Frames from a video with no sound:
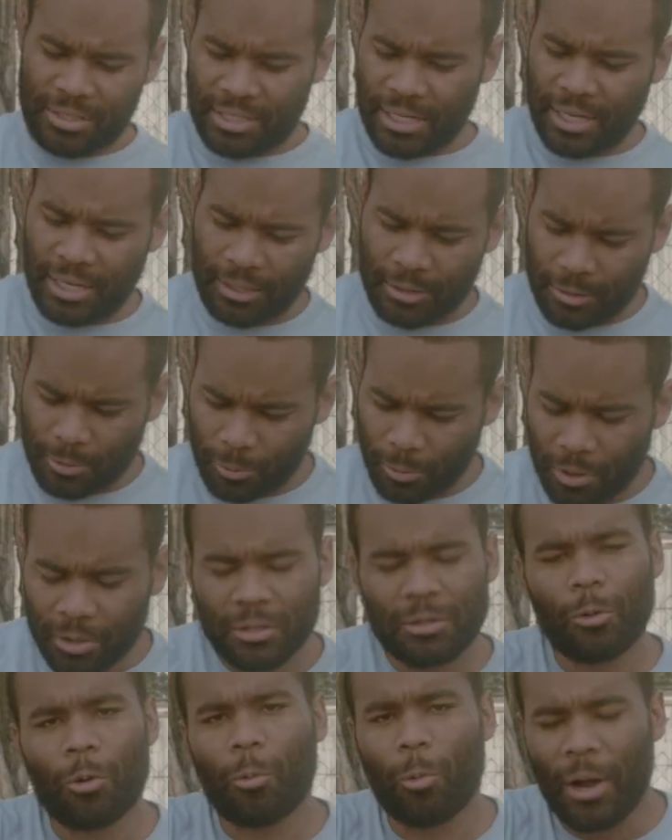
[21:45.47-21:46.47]
take?
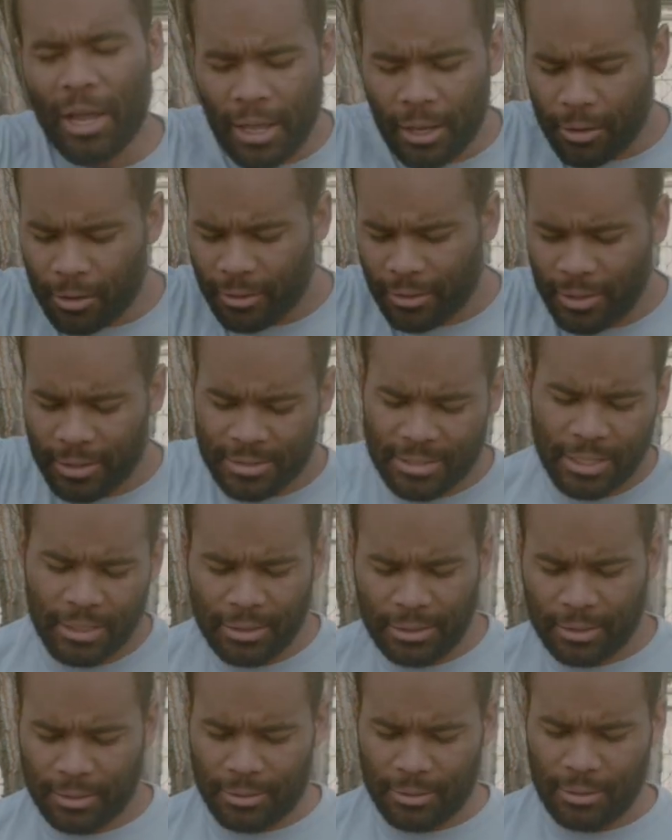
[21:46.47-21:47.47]
What way are they
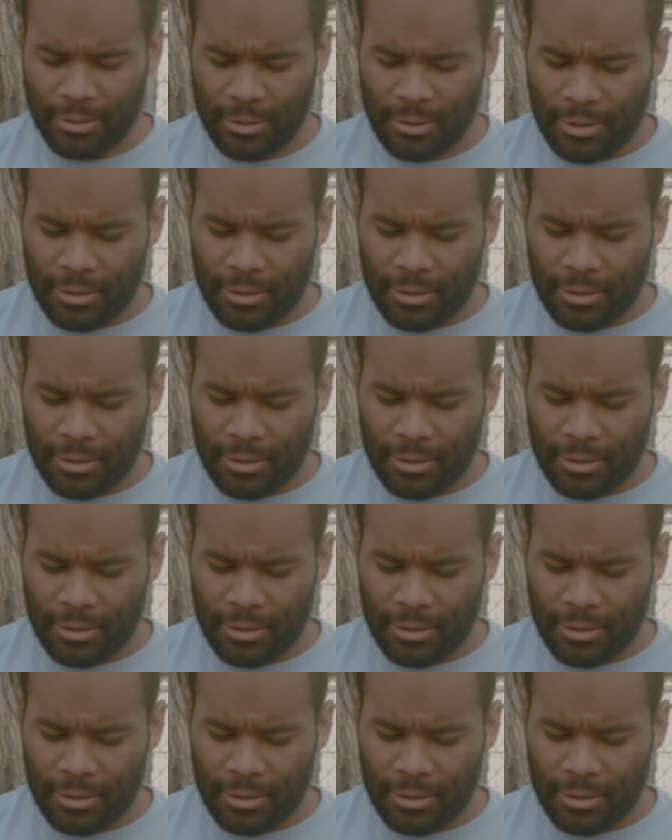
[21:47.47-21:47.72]
taking?